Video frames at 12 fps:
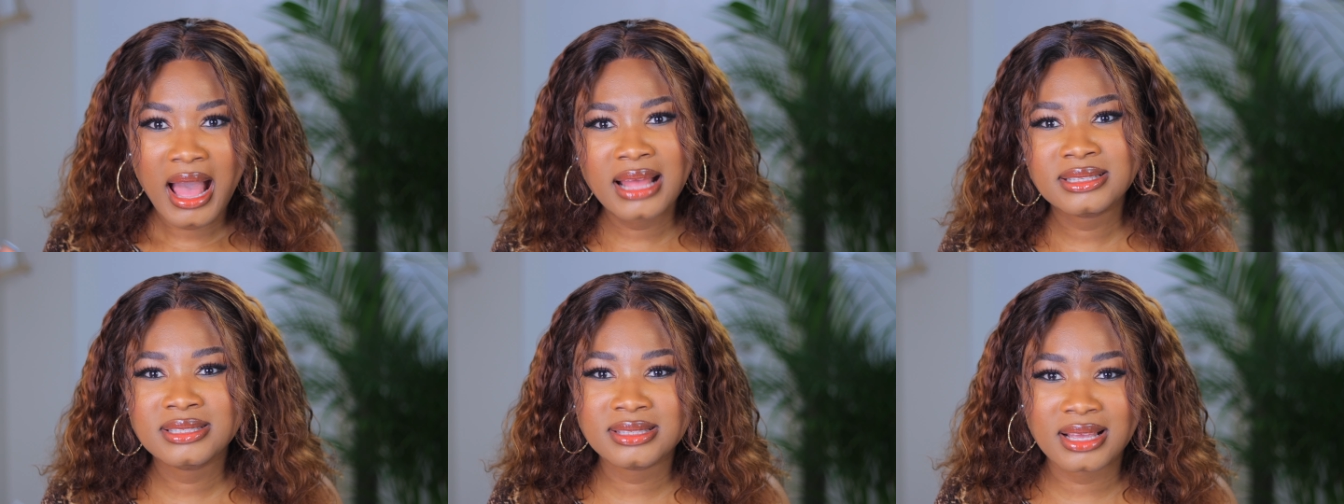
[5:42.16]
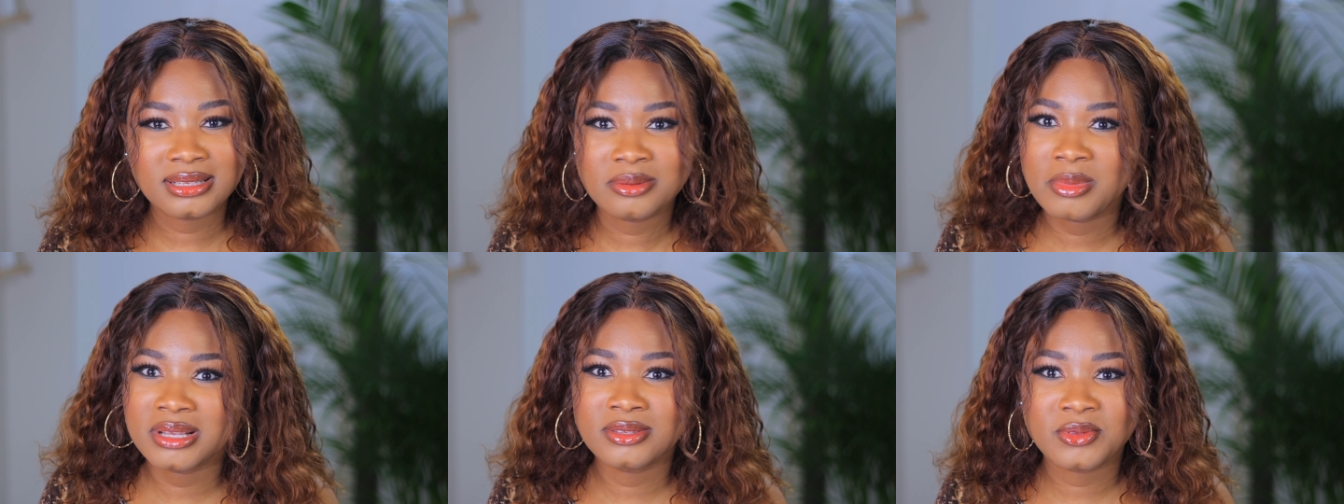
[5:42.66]
And this
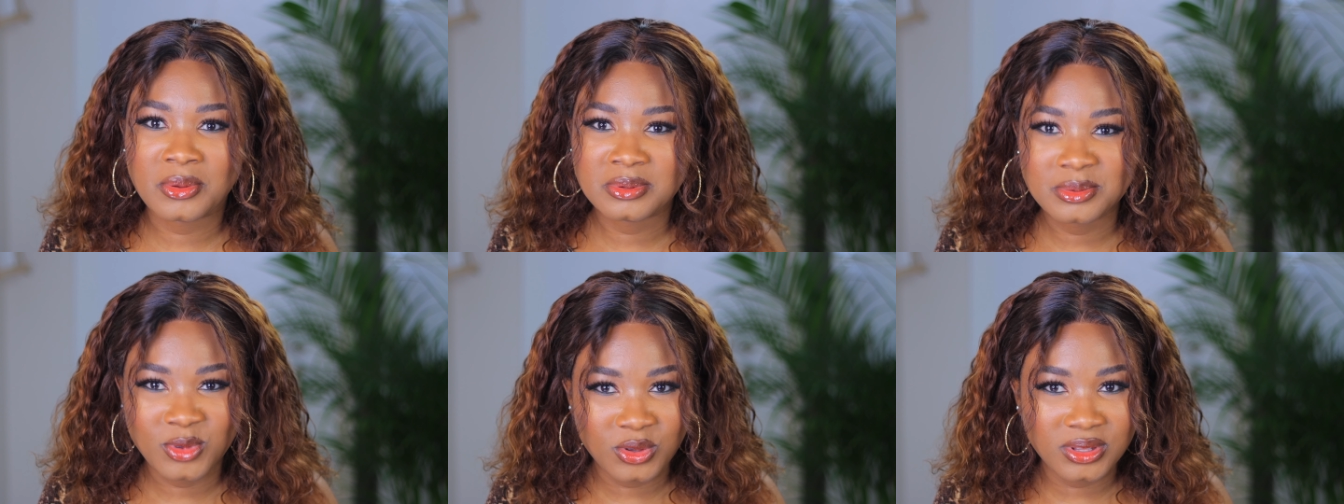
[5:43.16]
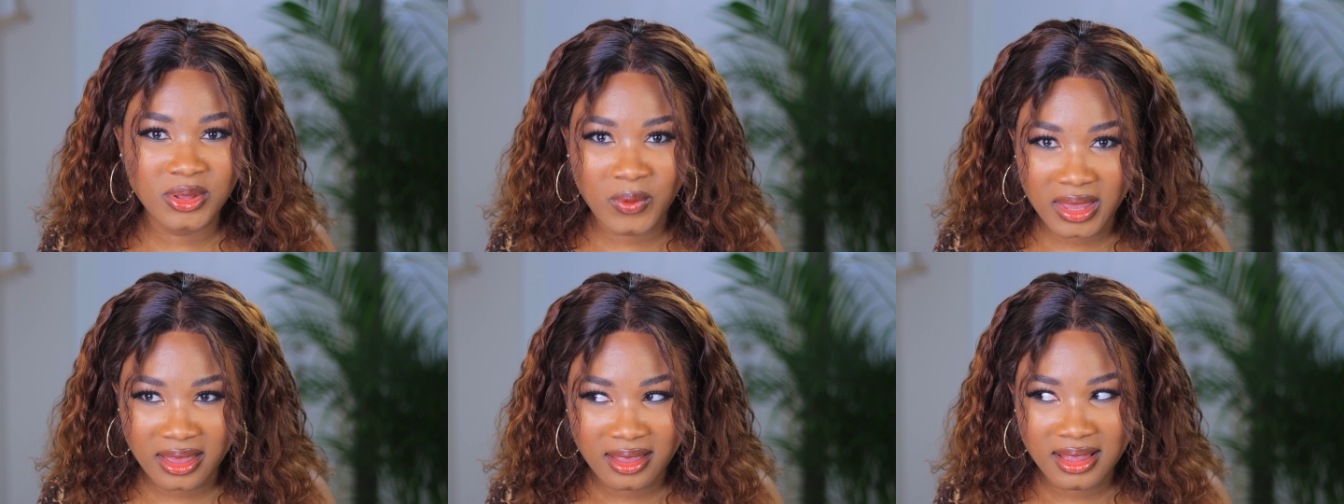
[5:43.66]
taxi man stopped me on the
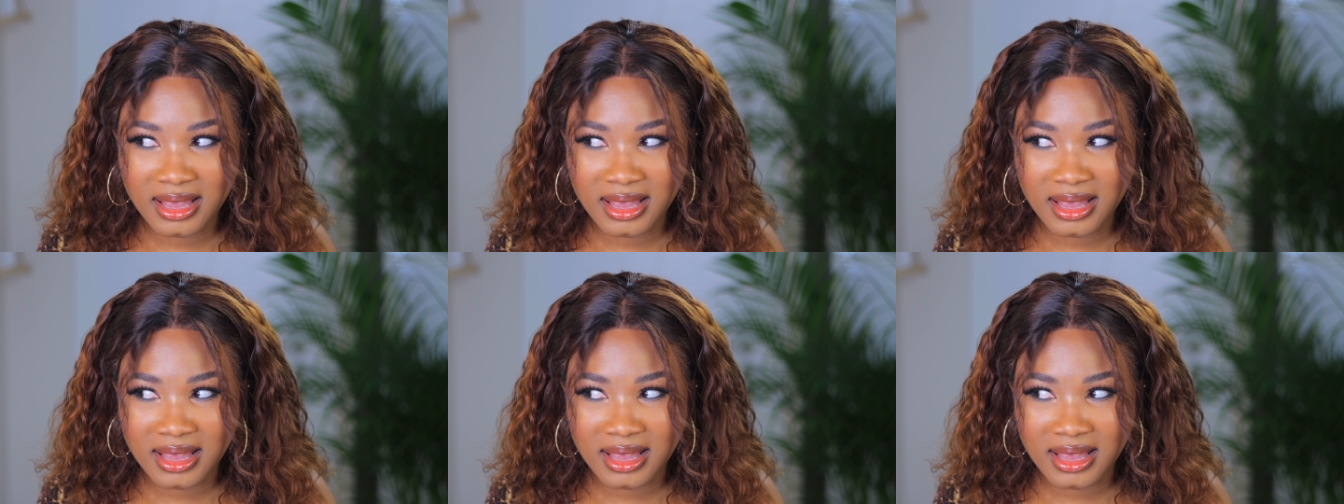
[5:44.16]
way.